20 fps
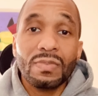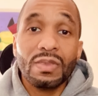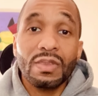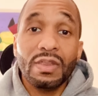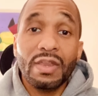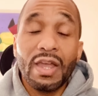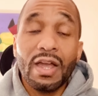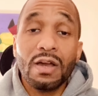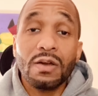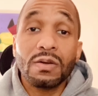
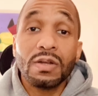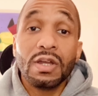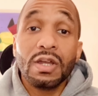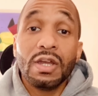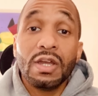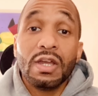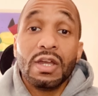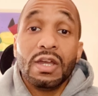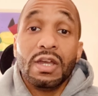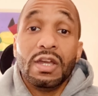Now,
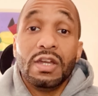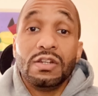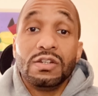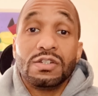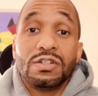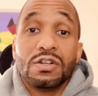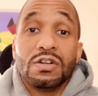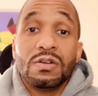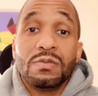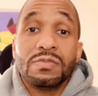in
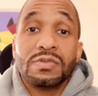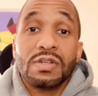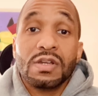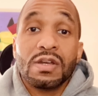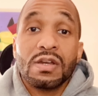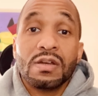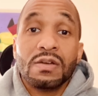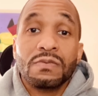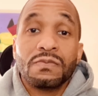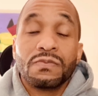terms
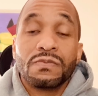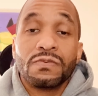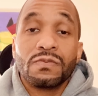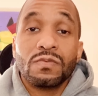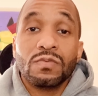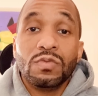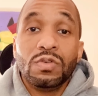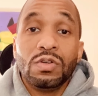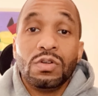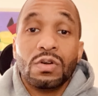of,
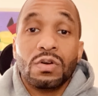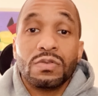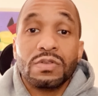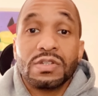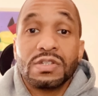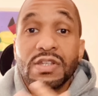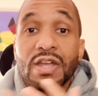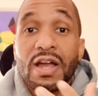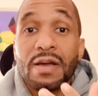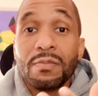the
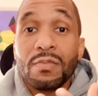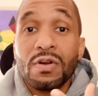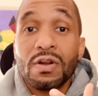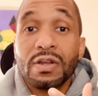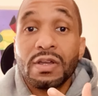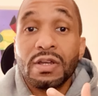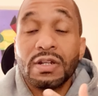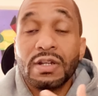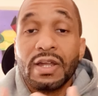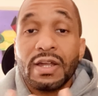stock
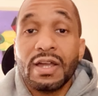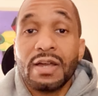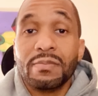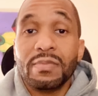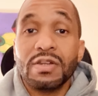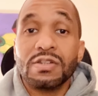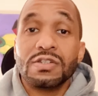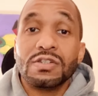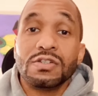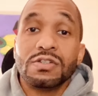market, like I
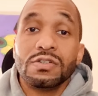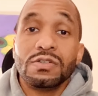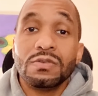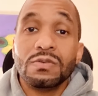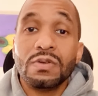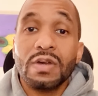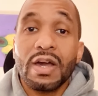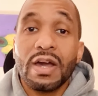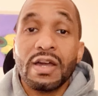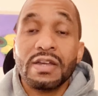mentioned to
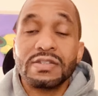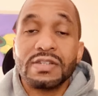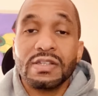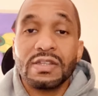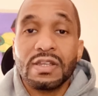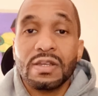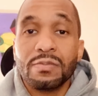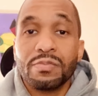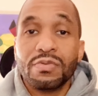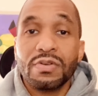you guys, I
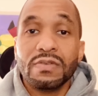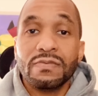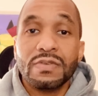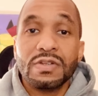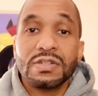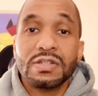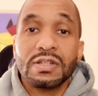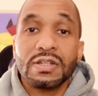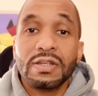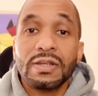think
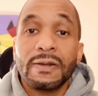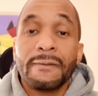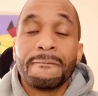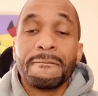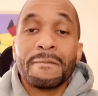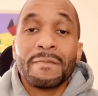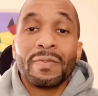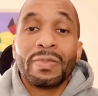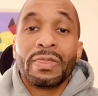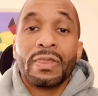previously,
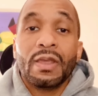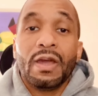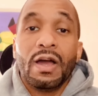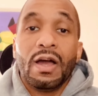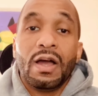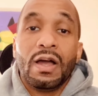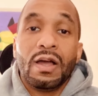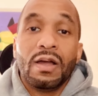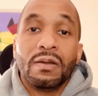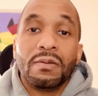
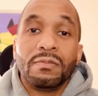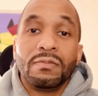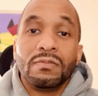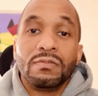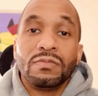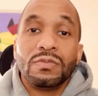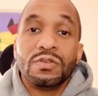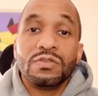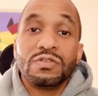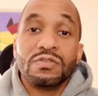
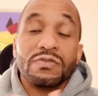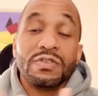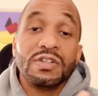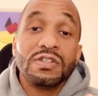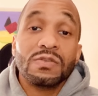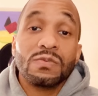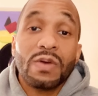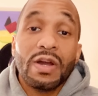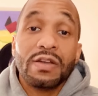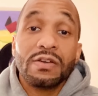the
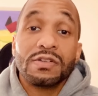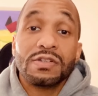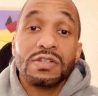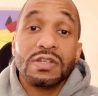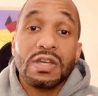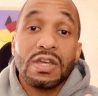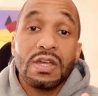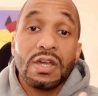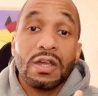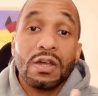reason why you're
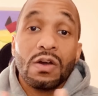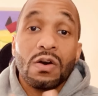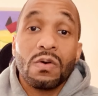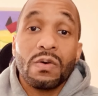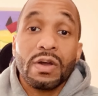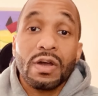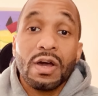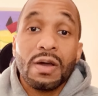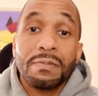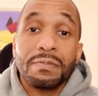seeing it
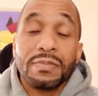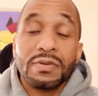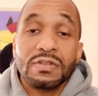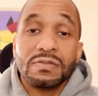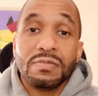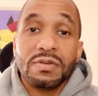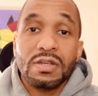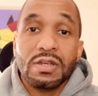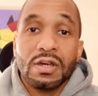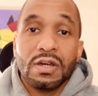going up is
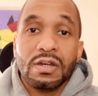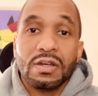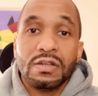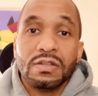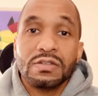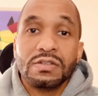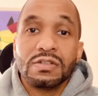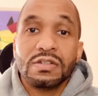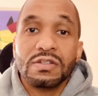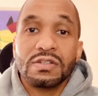
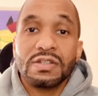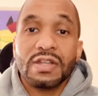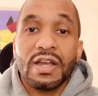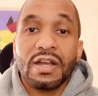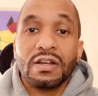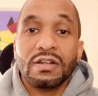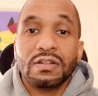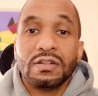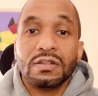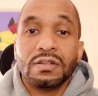because there's
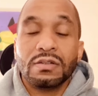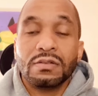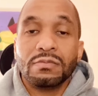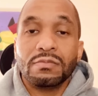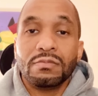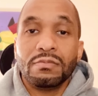not going to,